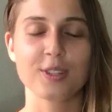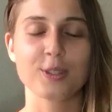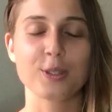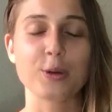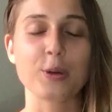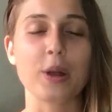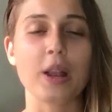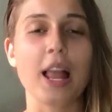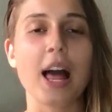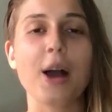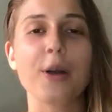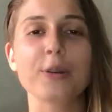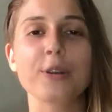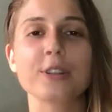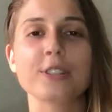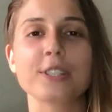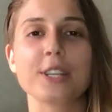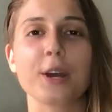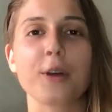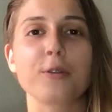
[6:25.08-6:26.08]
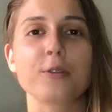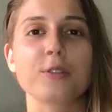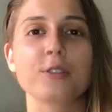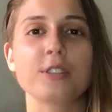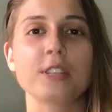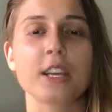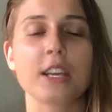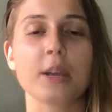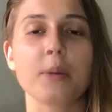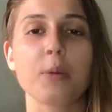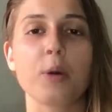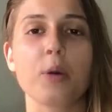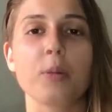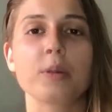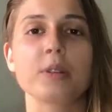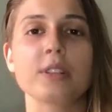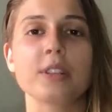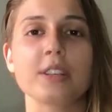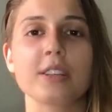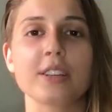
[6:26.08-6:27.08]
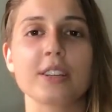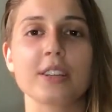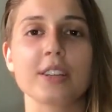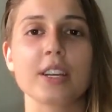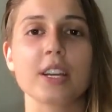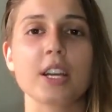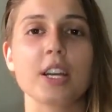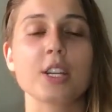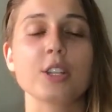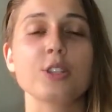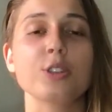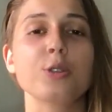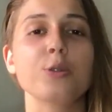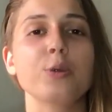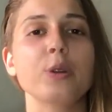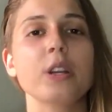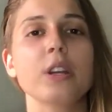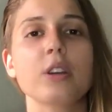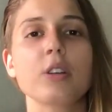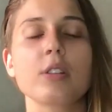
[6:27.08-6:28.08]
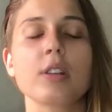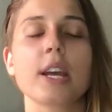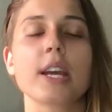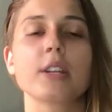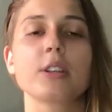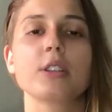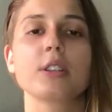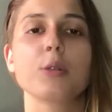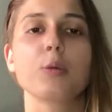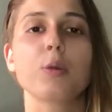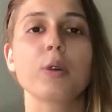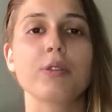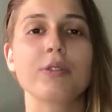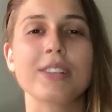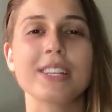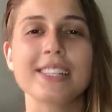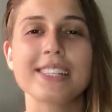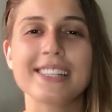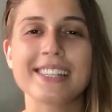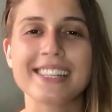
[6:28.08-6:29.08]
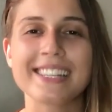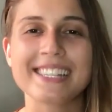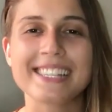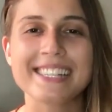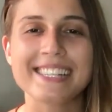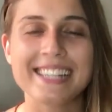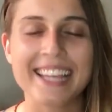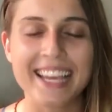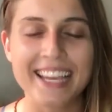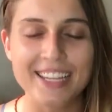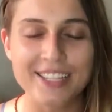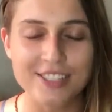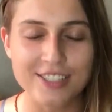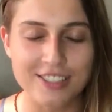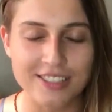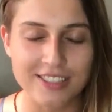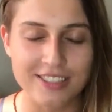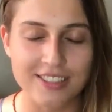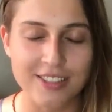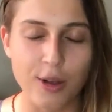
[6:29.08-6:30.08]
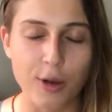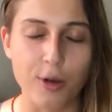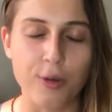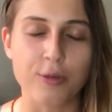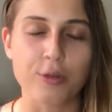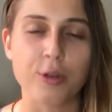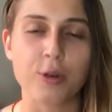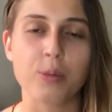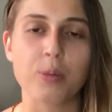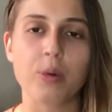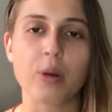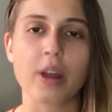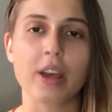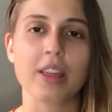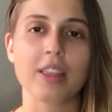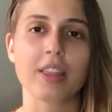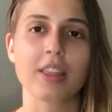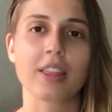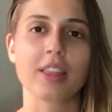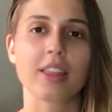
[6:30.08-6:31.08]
So allow yourself to take a moment here to really connect with the sensation of your breath.